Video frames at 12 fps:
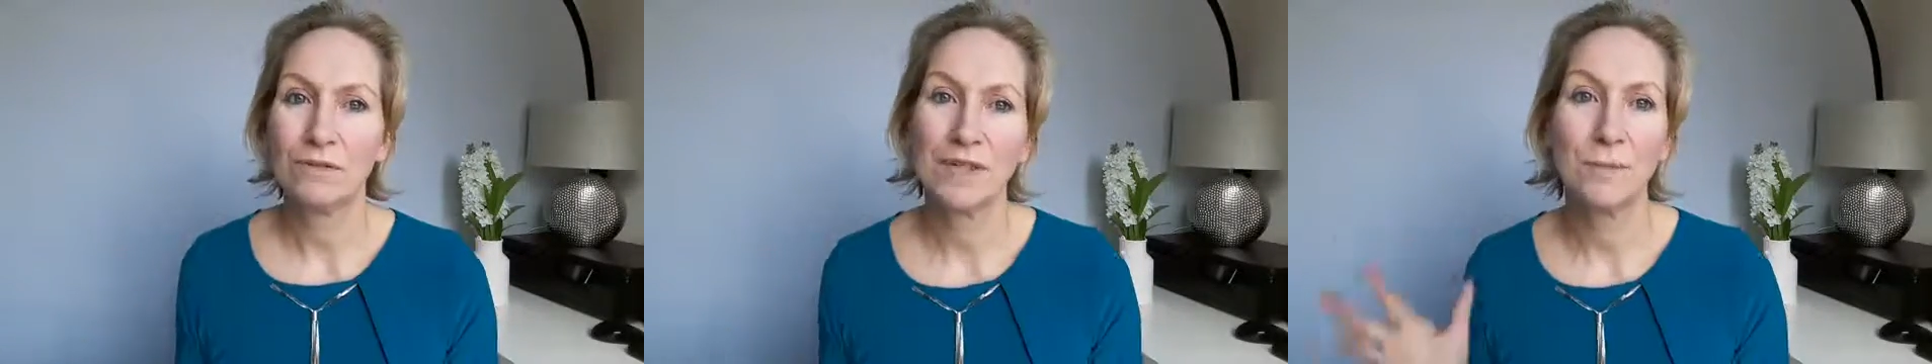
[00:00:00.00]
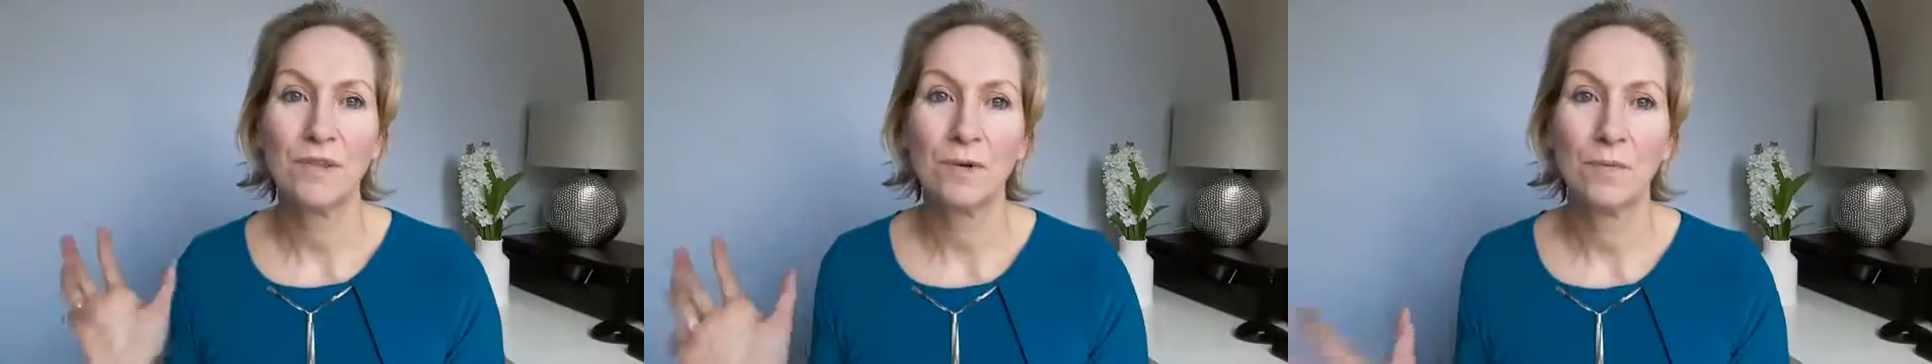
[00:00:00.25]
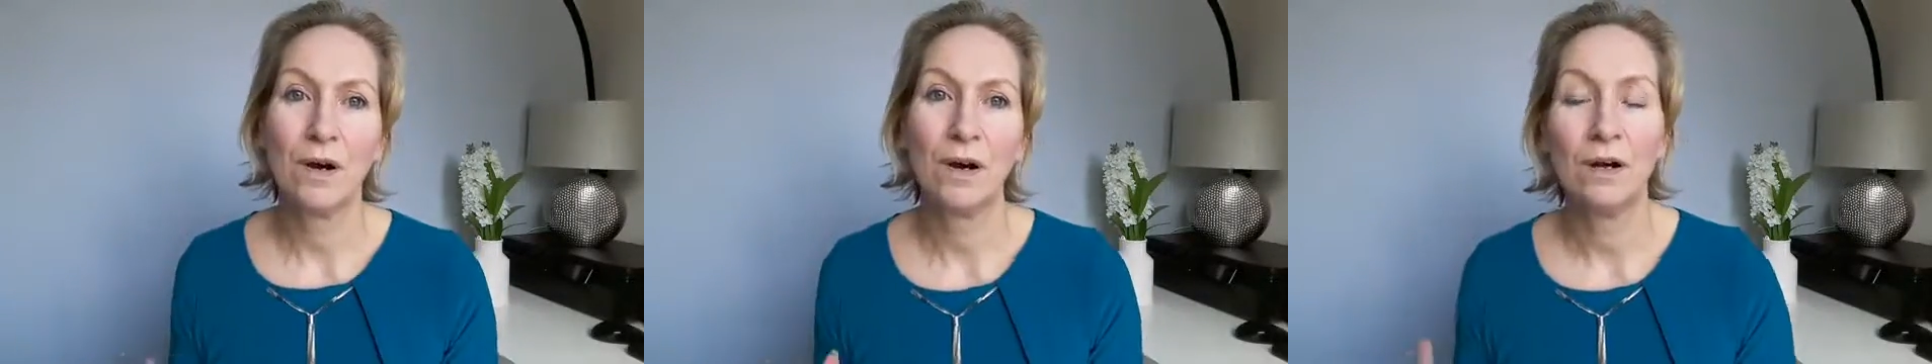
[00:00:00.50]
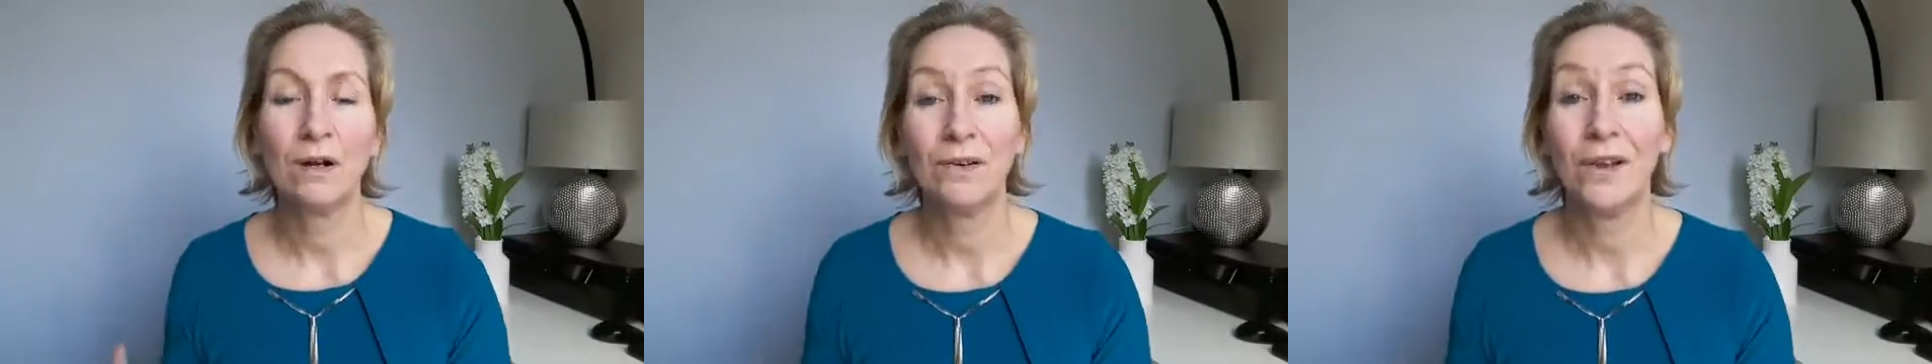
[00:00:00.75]
Some of them
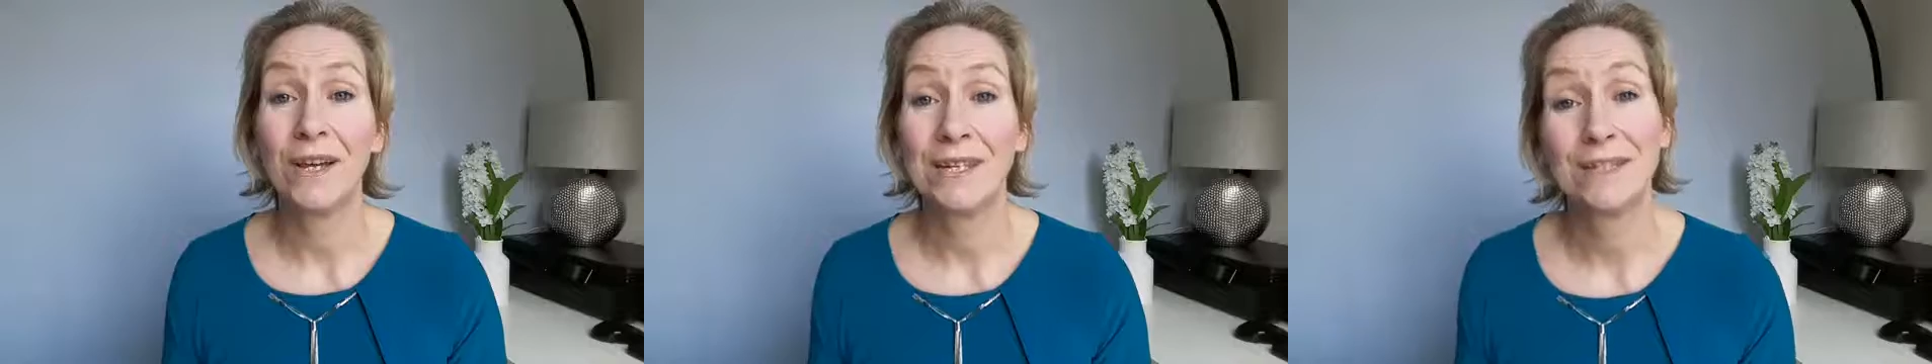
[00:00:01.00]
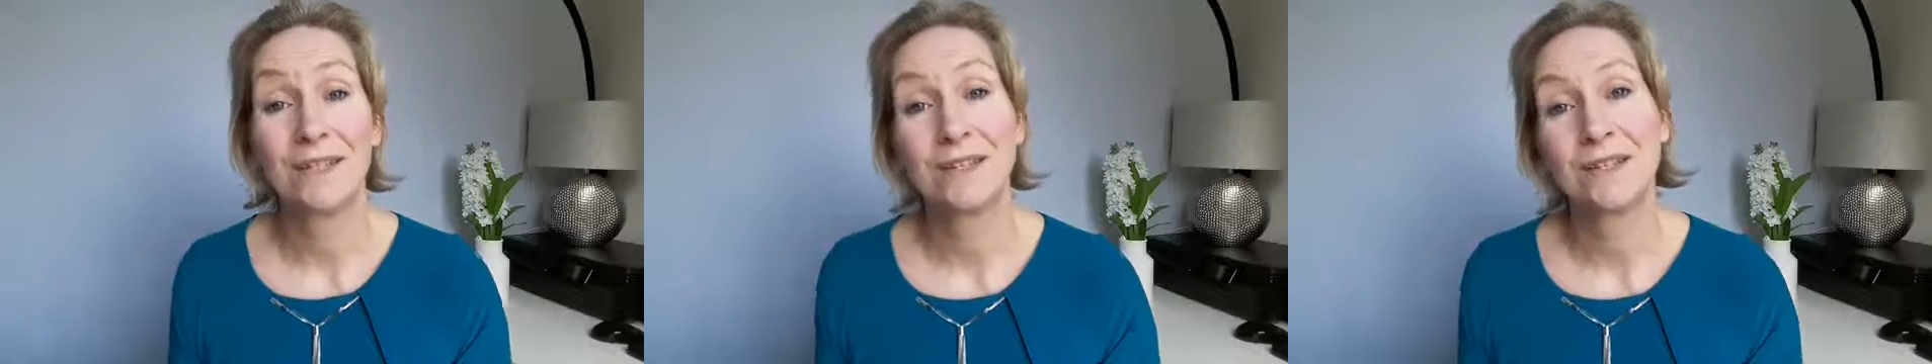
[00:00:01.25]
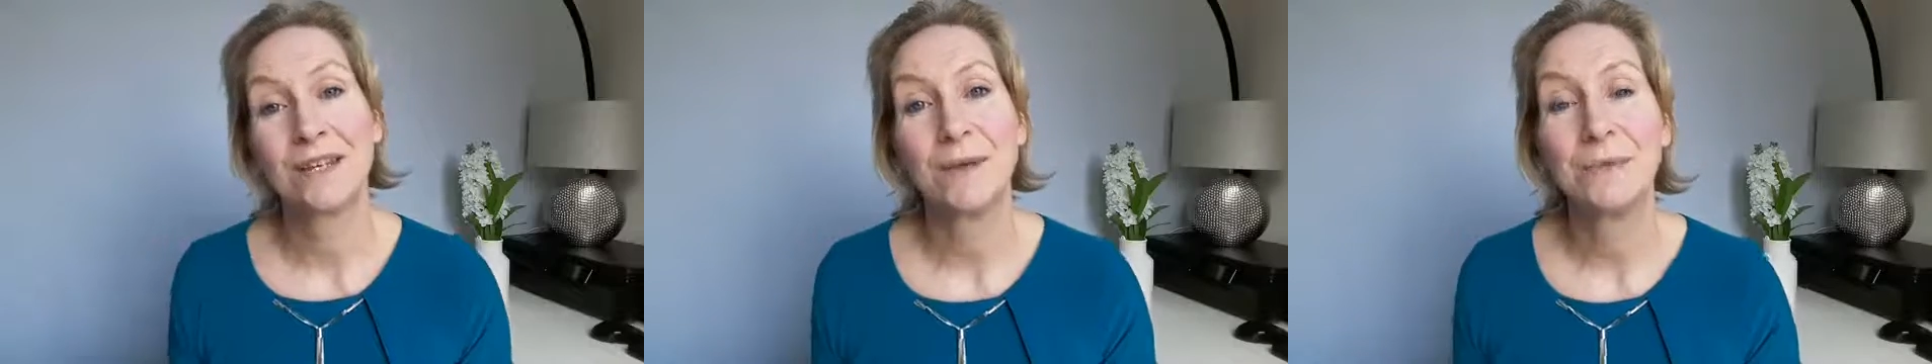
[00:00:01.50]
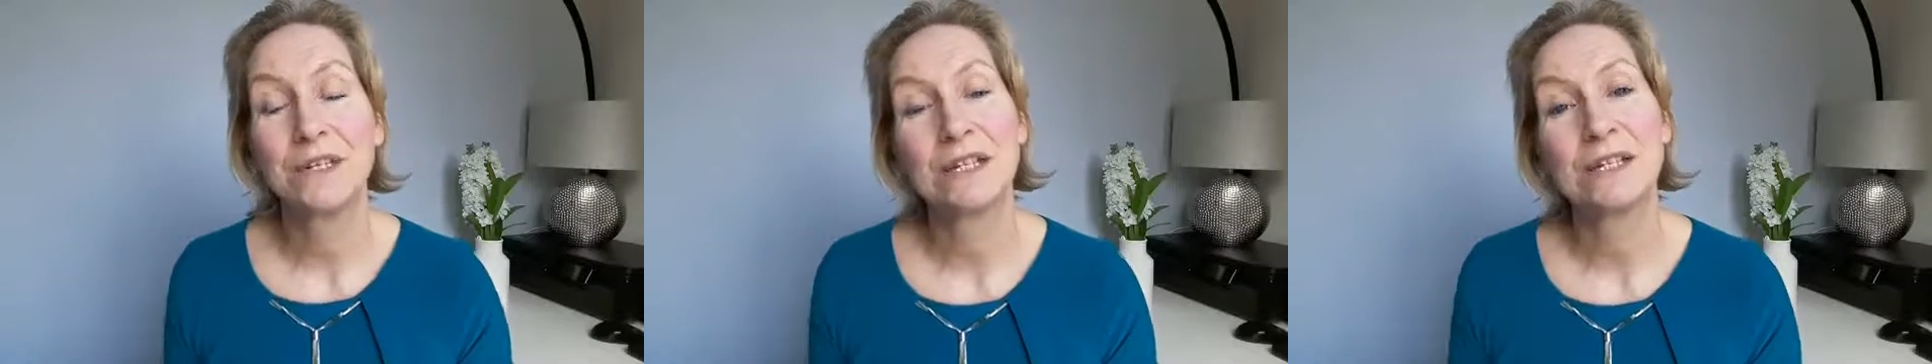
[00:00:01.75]
are licensed
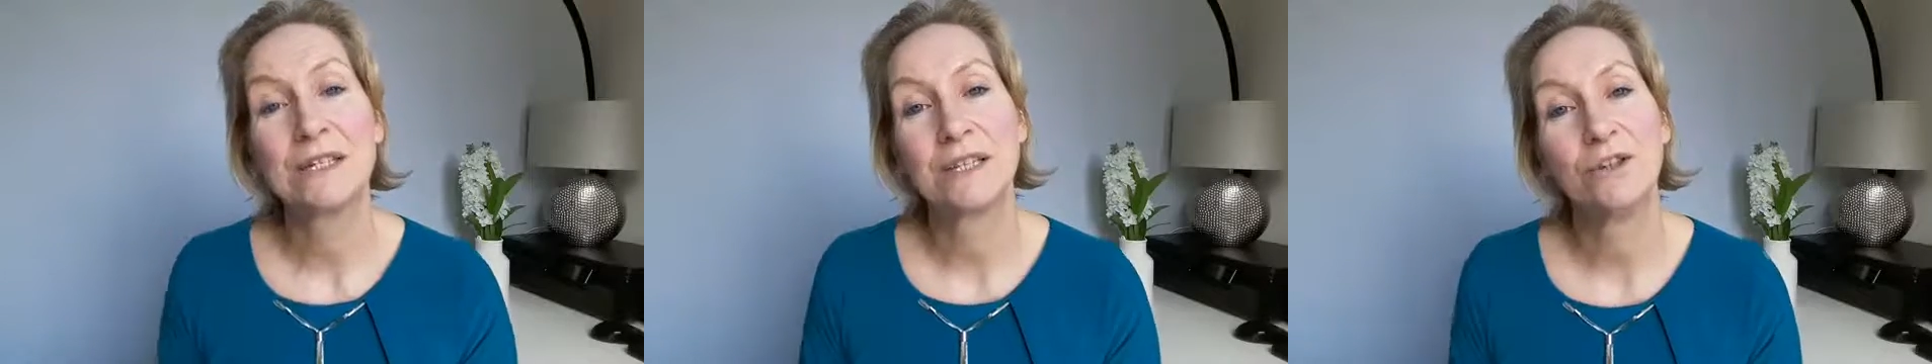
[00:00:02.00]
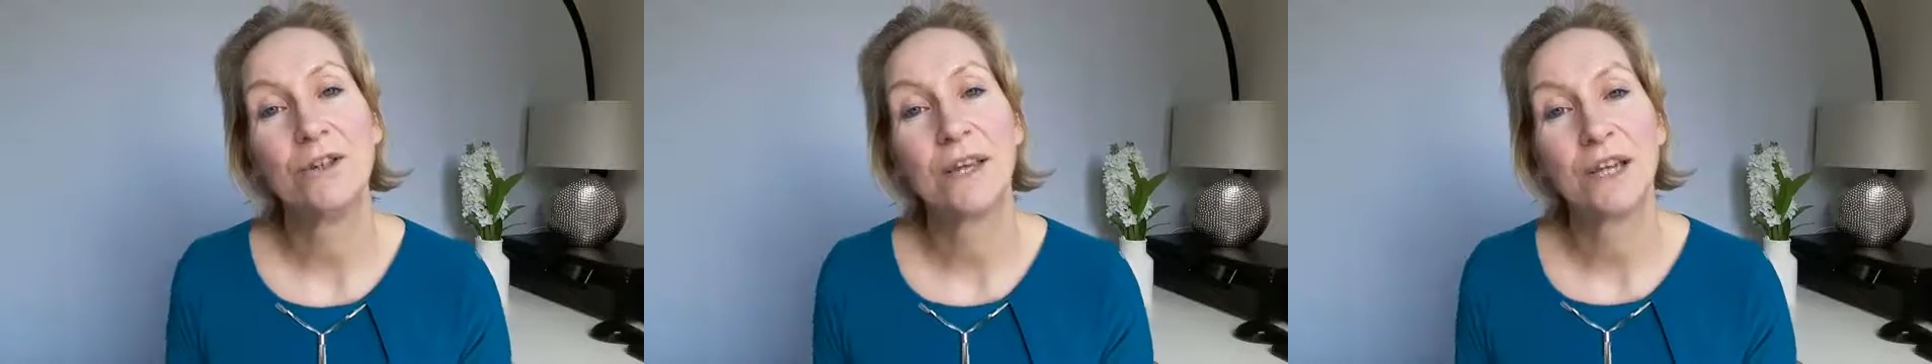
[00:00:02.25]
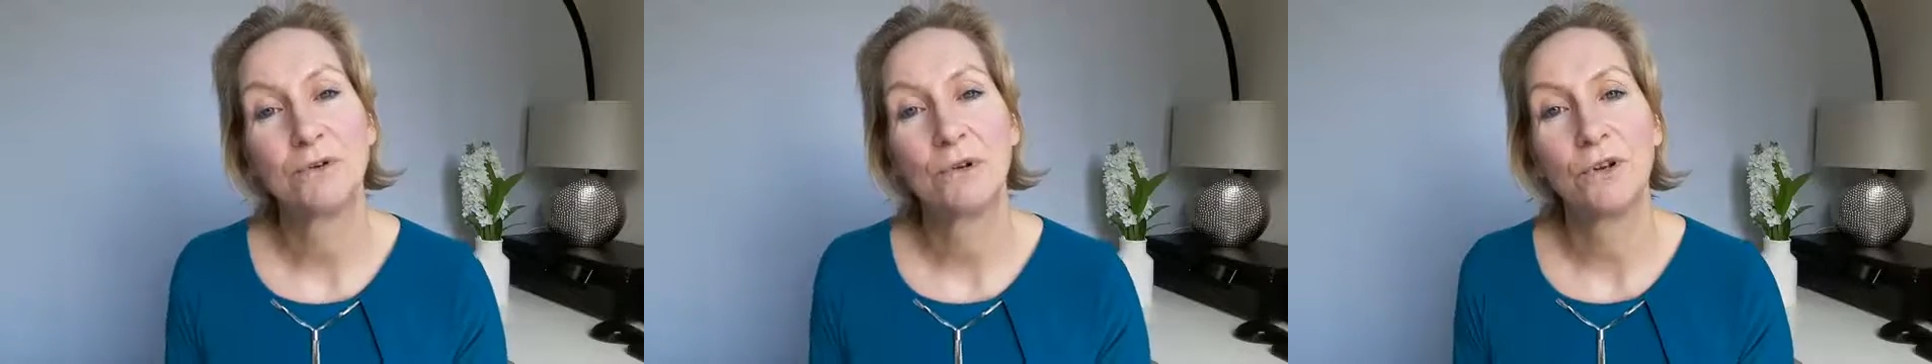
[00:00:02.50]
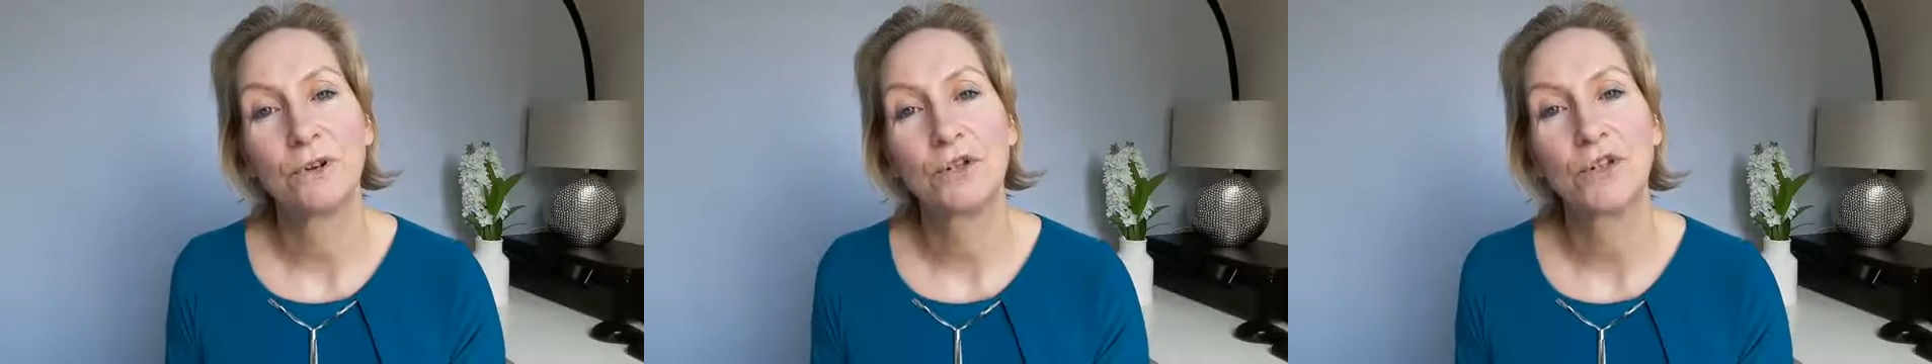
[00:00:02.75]
images, and you can get into a
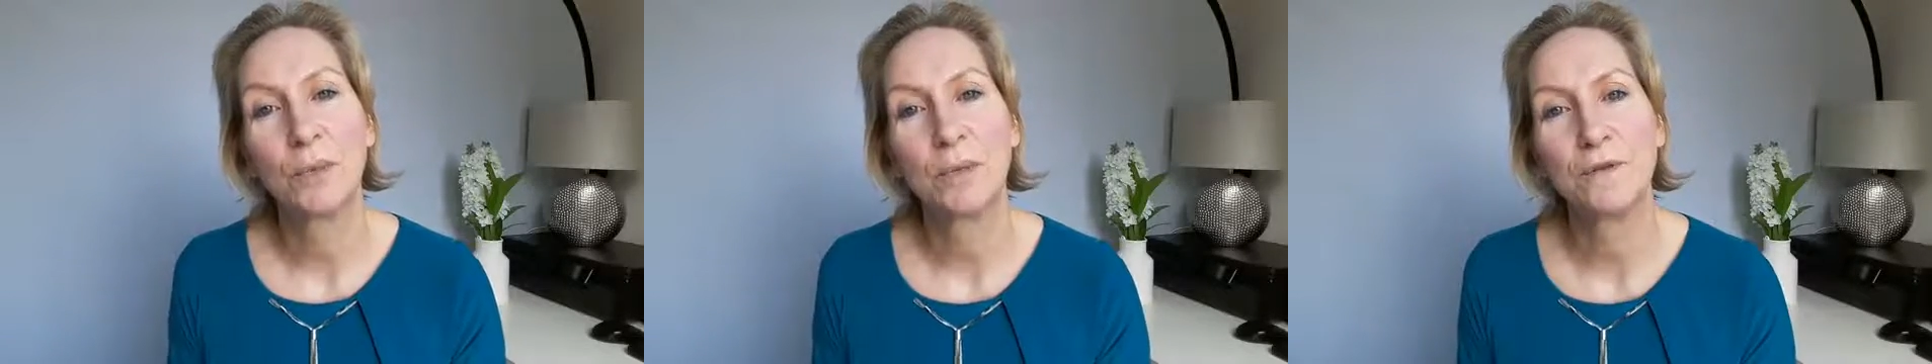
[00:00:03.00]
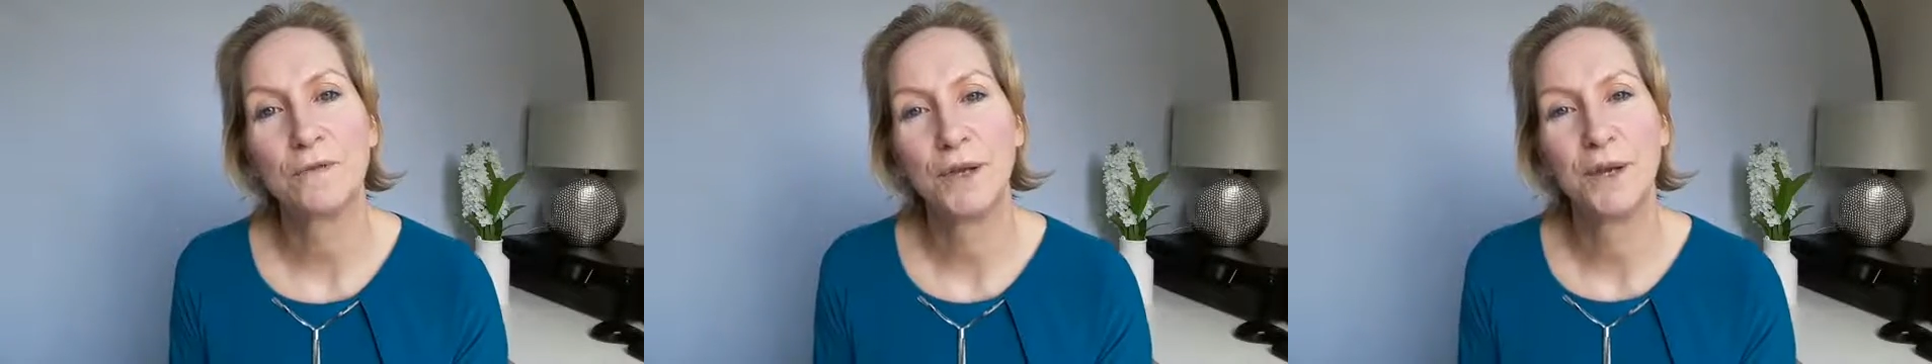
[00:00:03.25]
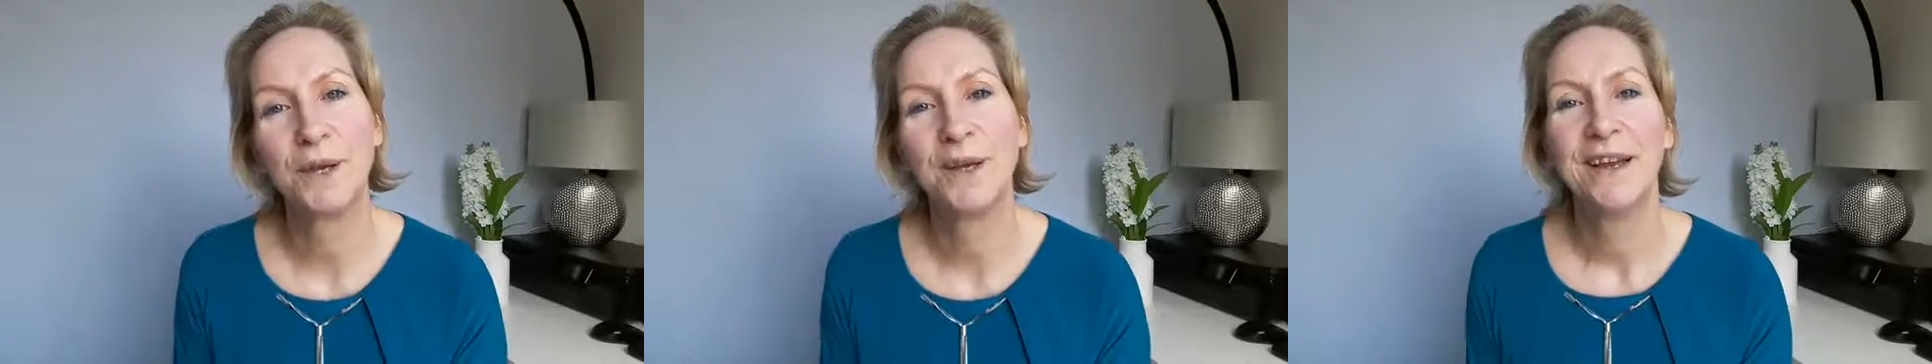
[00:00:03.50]
lot of trouble if you